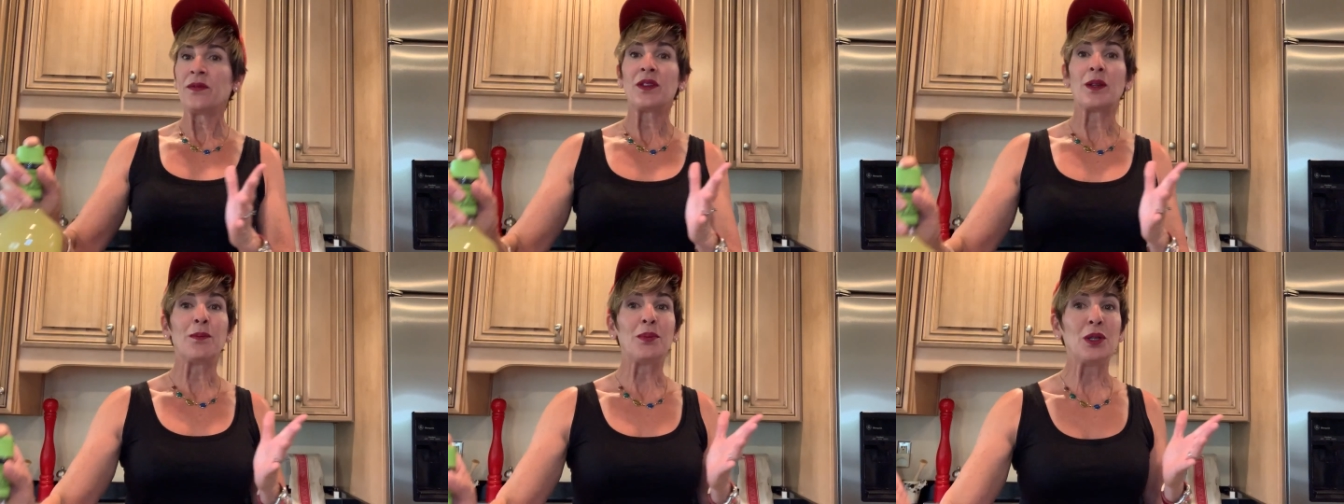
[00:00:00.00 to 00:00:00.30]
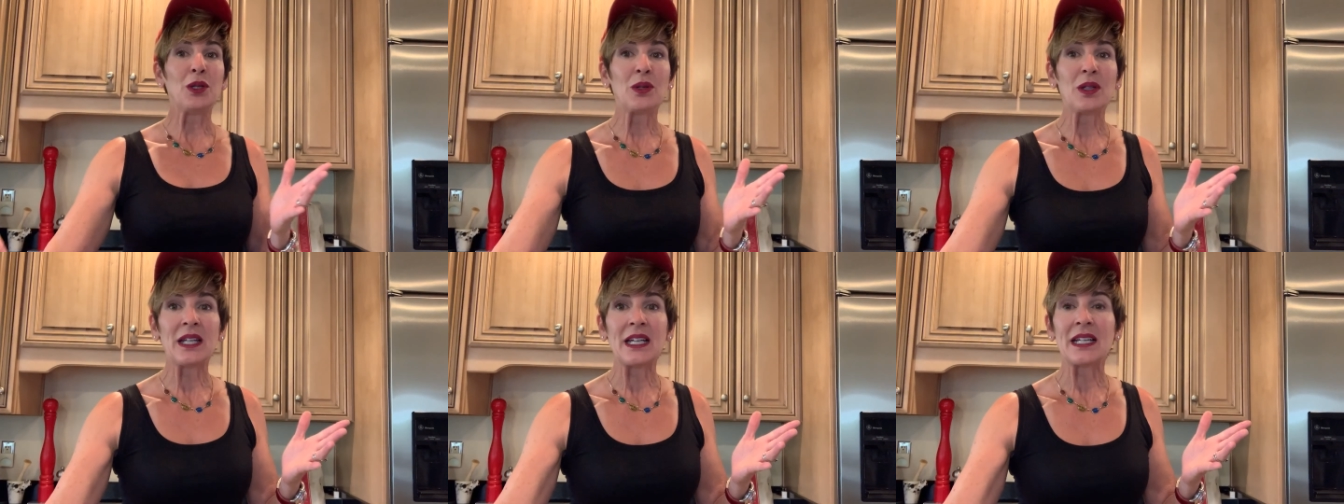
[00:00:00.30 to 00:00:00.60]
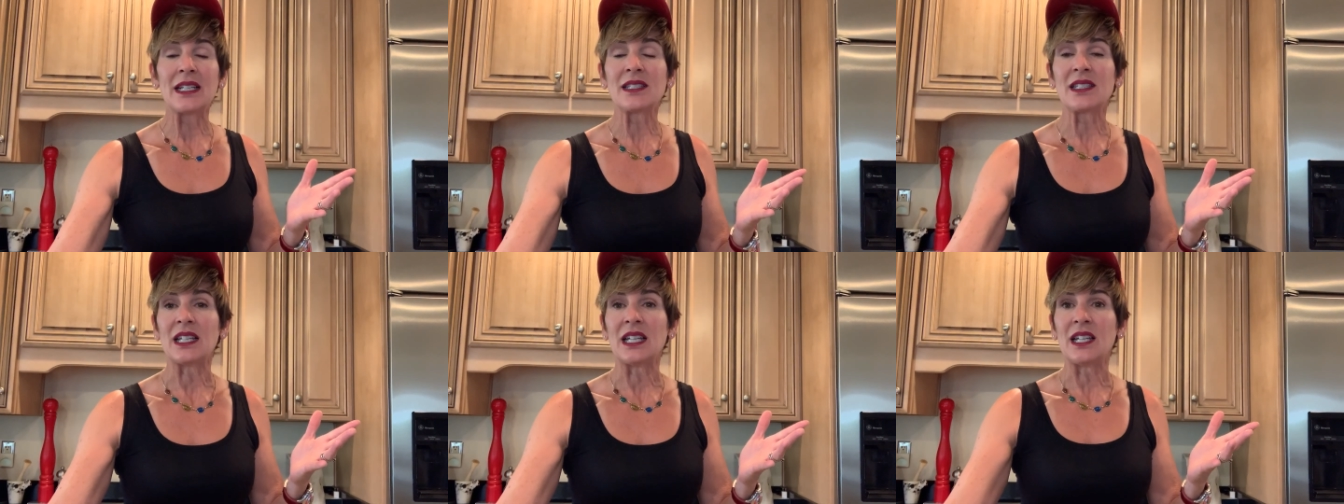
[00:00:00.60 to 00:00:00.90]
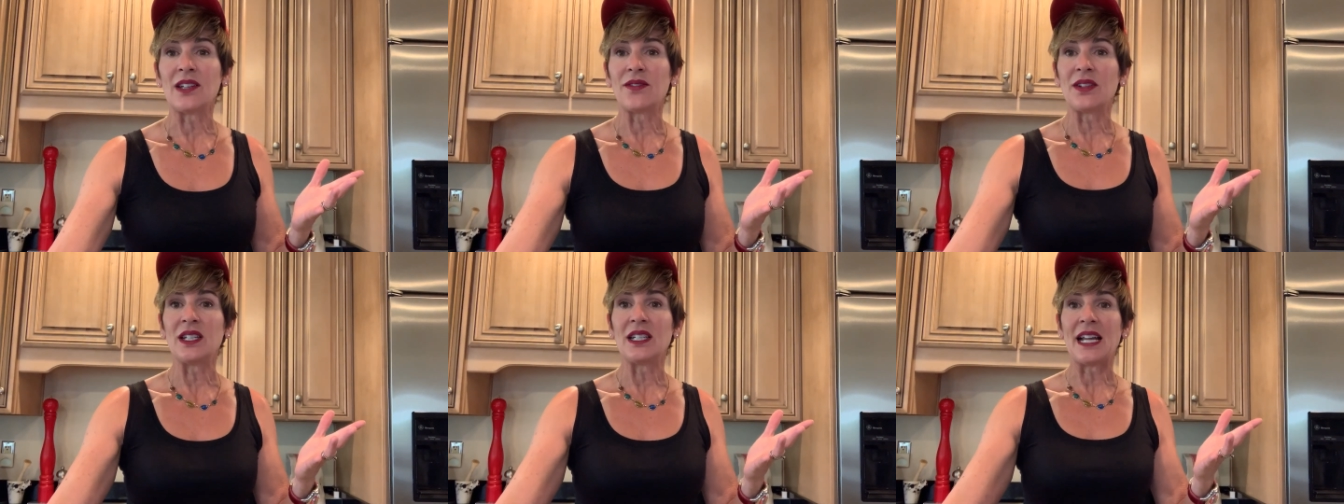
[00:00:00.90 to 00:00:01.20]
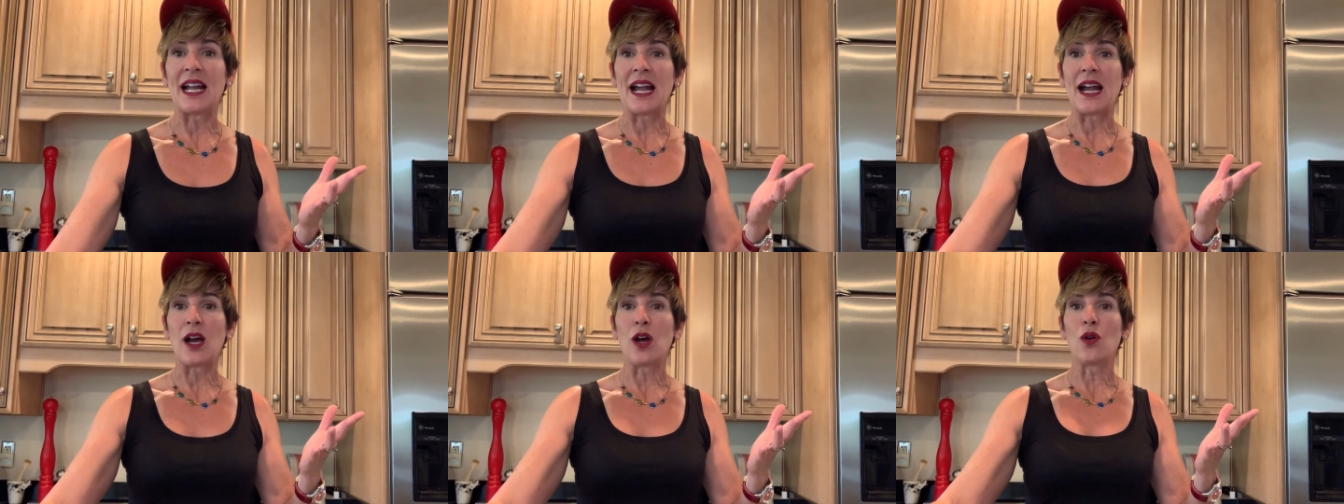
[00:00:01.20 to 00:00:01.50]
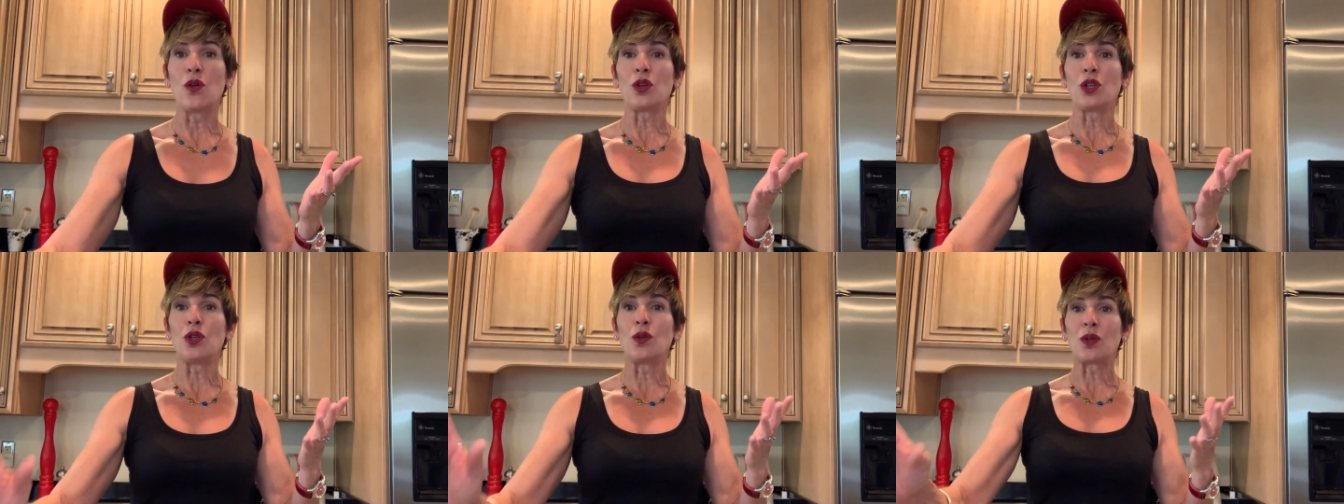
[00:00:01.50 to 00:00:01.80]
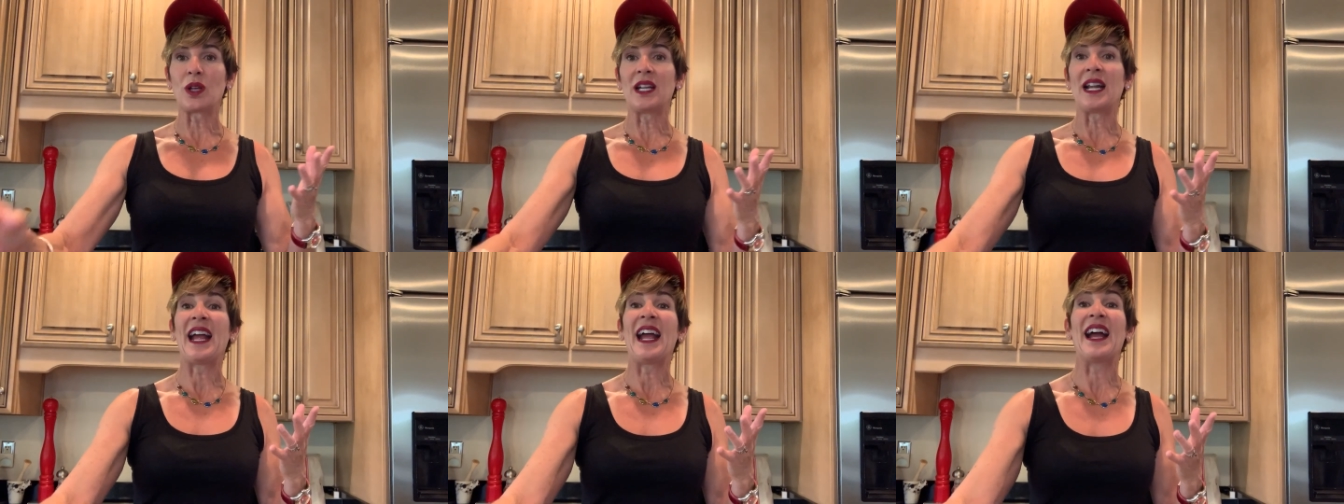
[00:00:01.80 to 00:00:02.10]
The beauty is even now you
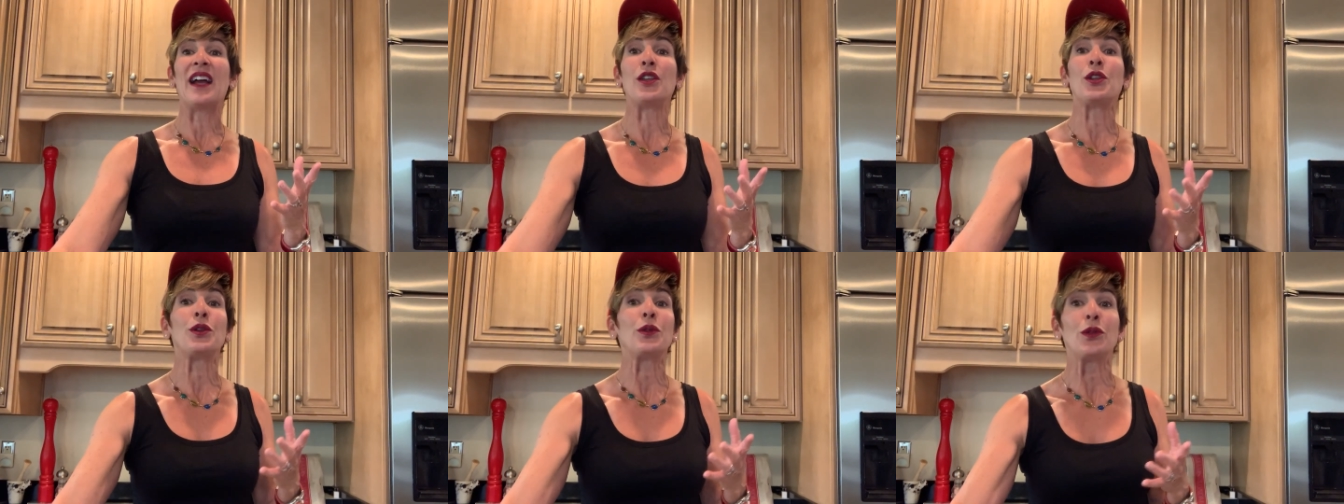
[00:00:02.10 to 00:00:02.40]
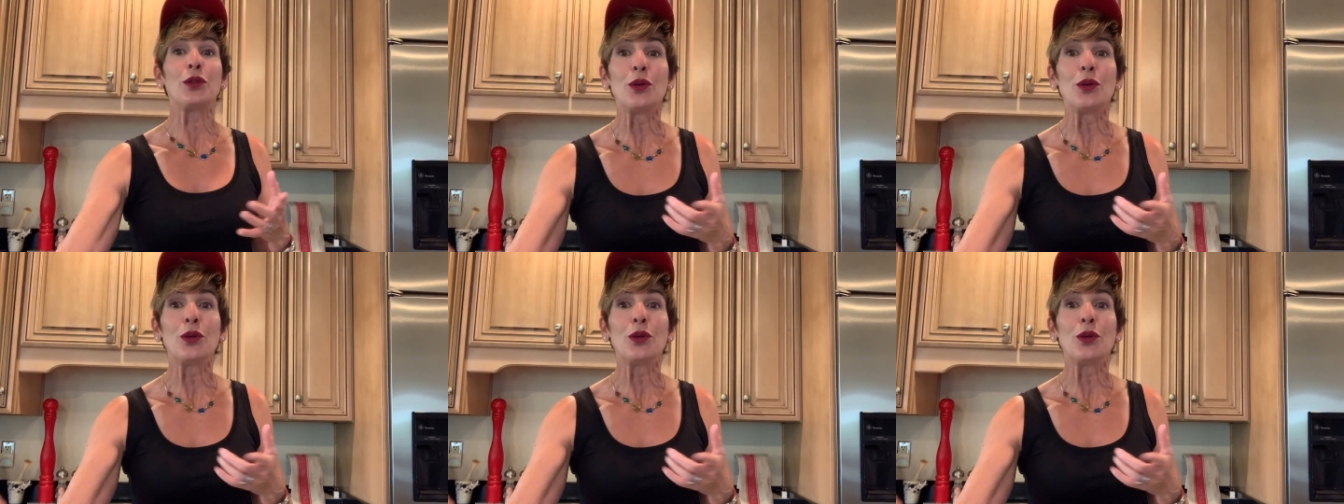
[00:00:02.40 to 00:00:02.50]
can have